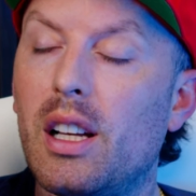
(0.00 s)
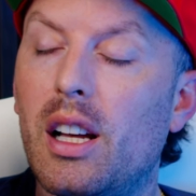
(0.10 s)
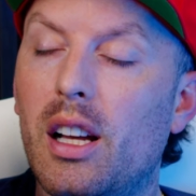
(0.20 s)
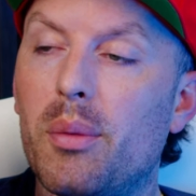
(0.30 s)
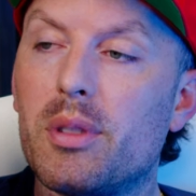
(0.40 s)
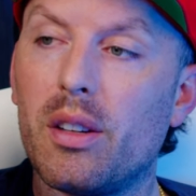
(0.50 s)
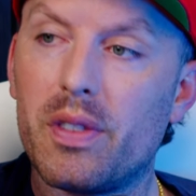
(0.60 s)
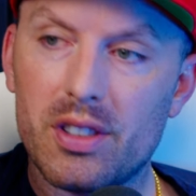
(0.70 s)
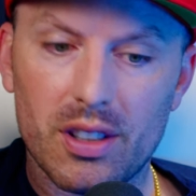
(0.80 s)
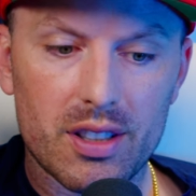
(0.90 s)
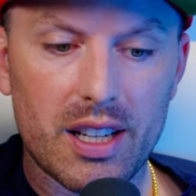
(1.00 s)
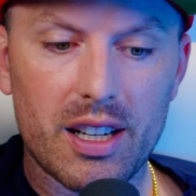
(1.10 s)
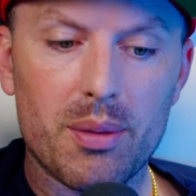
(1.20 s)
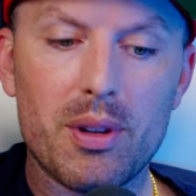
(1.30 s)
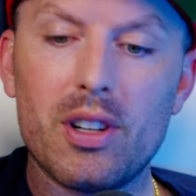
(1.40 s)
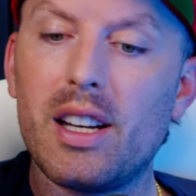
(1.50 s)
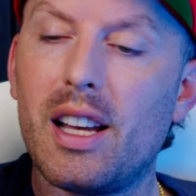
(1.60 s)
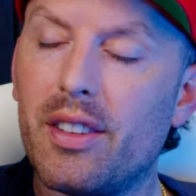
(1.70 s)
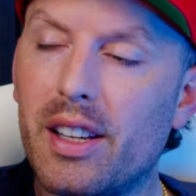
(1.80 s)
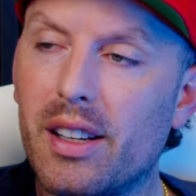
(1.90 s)
to help facilitate a community
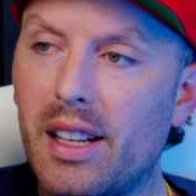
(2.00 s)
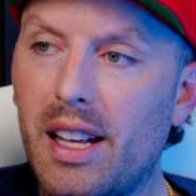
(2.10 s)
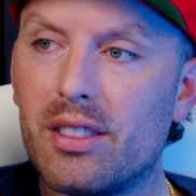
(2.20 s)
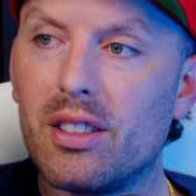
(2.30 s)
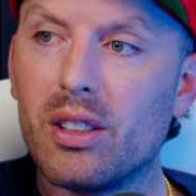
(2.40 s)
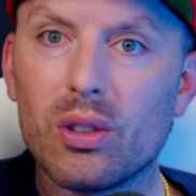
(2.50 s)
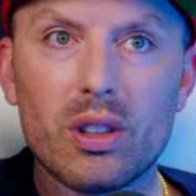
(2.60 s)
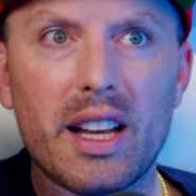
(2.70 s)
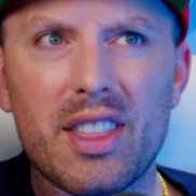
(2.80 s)
down there that has literally,